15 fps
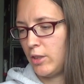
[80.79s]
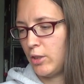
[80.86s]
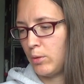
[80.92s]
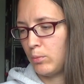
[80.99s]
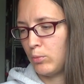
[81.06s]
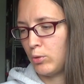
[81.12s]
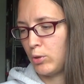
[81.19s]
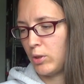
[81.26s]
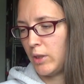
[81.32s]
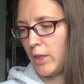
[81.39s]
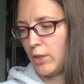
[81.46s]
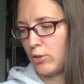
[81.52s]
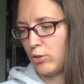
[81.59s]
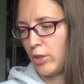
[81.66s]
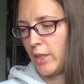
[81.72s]
You're mostly
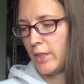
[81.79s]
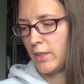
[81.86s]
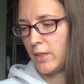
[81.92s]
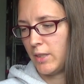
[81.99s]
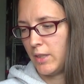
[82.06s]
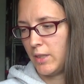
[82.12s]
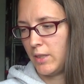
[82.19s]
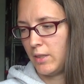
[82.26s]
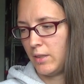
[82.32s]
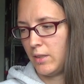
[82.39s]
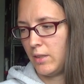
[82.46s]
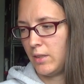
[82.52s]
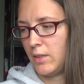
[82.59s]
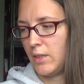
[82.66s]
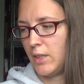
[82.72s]
interested
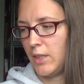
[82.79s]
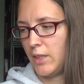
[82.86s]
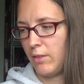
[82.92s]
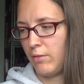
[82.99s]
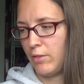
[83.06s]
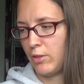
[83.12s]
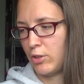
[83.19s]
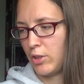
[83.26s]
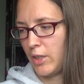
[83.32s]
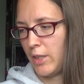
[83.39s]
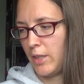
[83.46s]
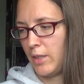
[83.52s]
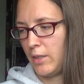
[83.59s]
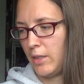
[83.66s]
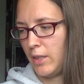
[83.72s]
in seeing if there's
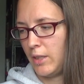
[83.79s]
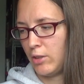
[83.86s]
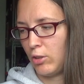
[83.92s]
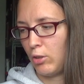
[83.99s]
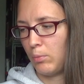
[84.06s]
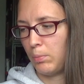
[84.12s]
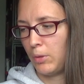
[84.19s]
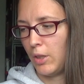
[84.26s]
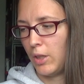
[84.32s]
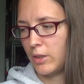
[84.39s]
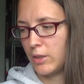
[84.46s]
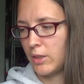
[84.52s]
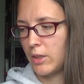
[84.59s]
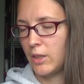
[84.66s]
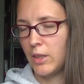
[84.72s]
any sort of
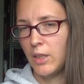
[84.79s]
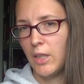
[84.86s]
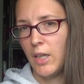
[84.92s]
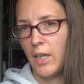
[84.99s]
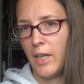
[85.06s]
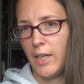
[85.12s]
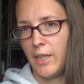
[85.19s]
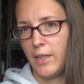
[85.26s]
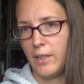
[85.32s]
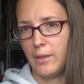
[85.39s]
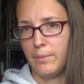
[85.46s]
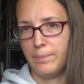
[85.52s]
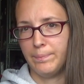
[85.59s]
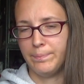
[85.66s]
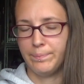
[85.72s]
blood
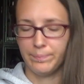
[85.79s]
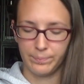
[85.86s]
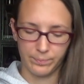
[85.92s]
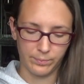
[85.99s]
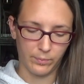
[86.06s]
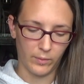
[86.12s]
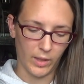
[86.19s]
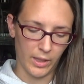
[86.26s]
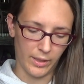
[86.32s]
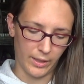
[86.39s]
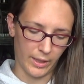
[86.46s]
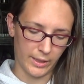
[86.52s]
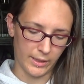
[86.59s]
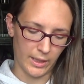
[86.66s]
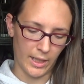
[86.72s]
and
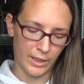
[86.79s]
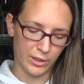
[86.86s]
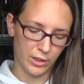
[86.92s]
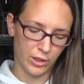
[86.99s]
things like that.